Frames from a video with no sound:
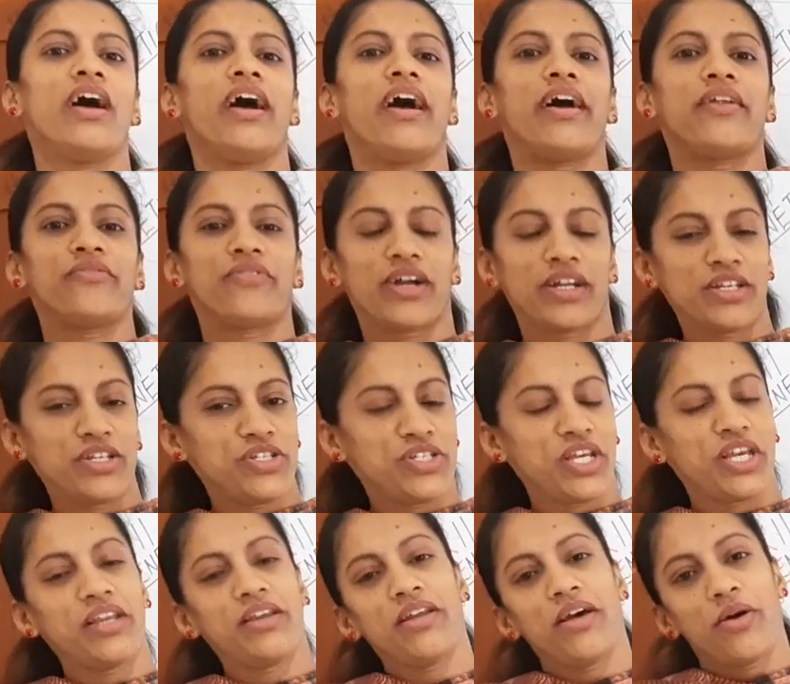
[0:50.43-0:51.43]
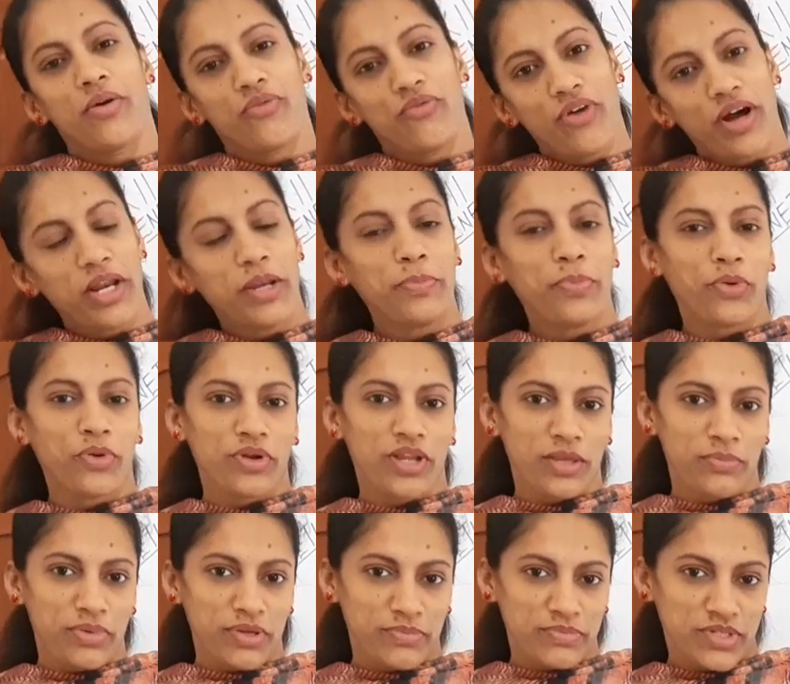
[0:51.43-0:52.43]
and one gene, one
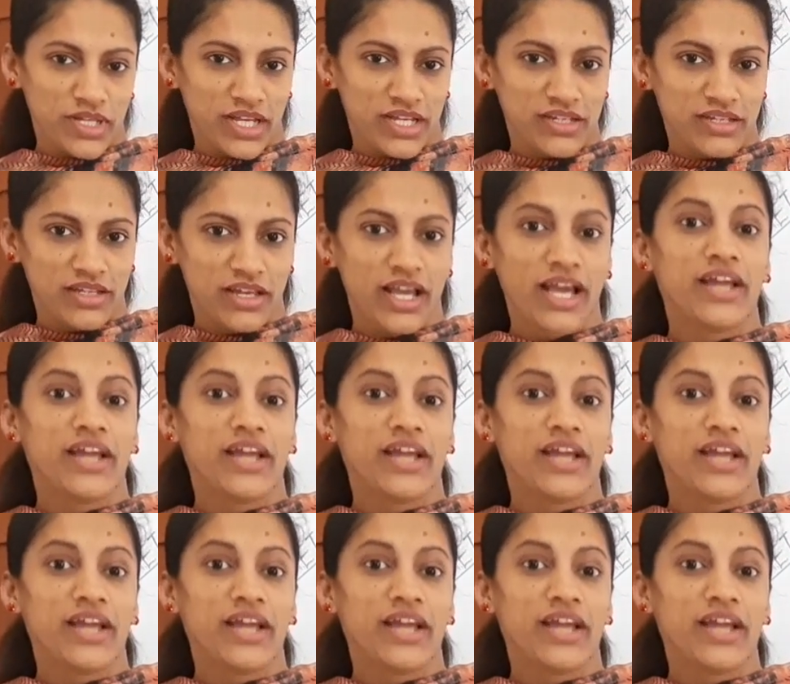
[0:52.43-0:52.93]
polypeptide.